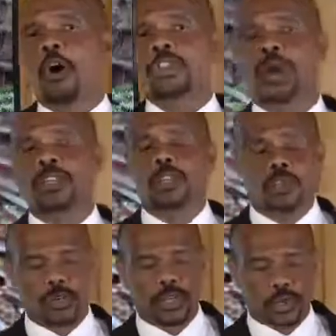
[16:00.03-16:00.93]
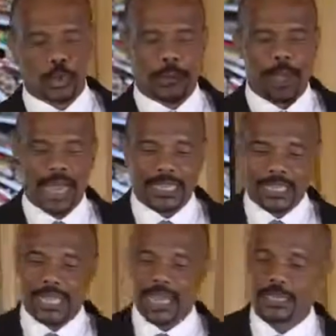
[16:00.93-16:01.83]
you went to the supermarket
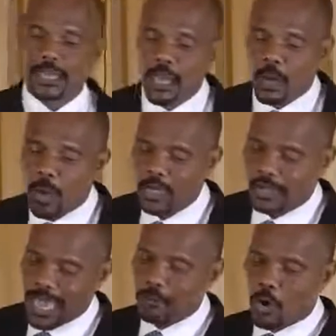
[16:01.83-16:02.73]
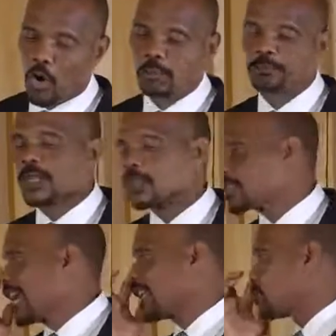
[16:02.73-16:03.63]
and when you came home, you said to